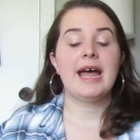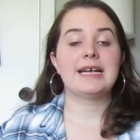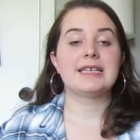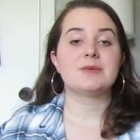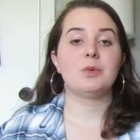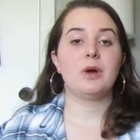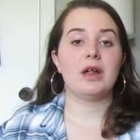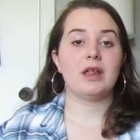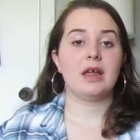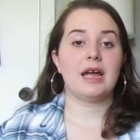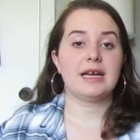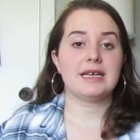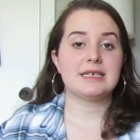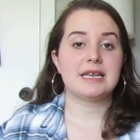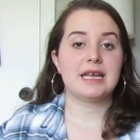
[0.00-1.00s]
as well
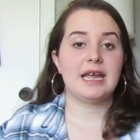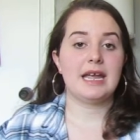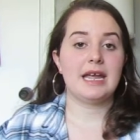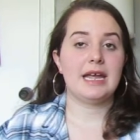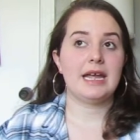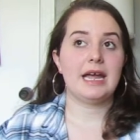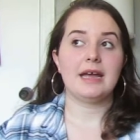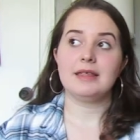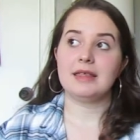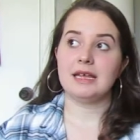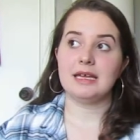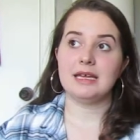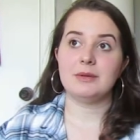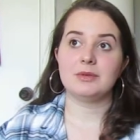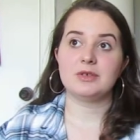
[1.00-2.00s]
as a, I
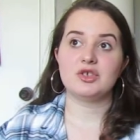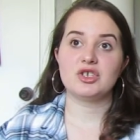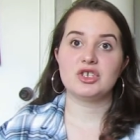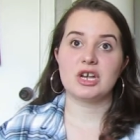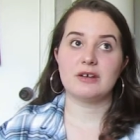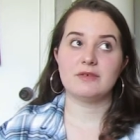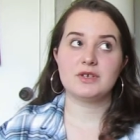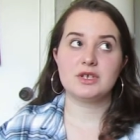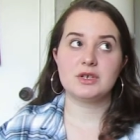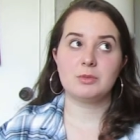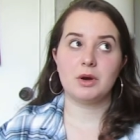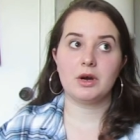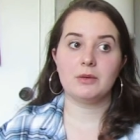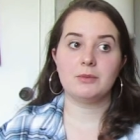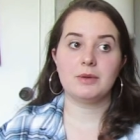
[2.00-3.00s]
think he was sheriff's
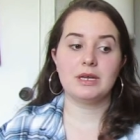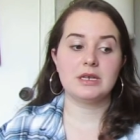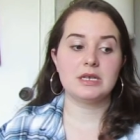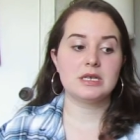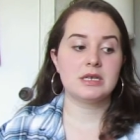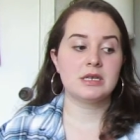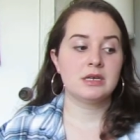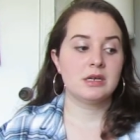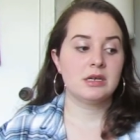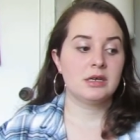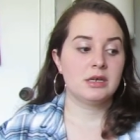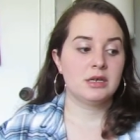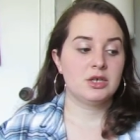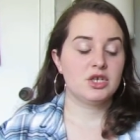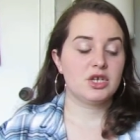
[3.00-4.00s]
department,
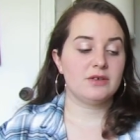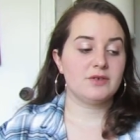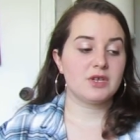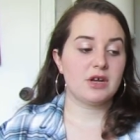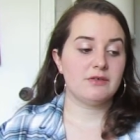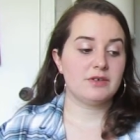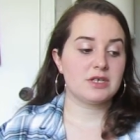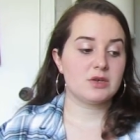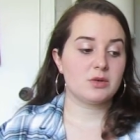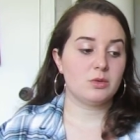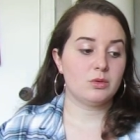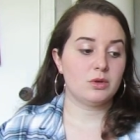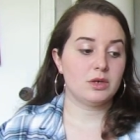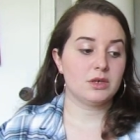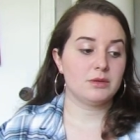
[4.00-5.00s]
sheriff's office,
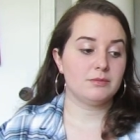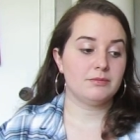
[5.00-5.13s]
or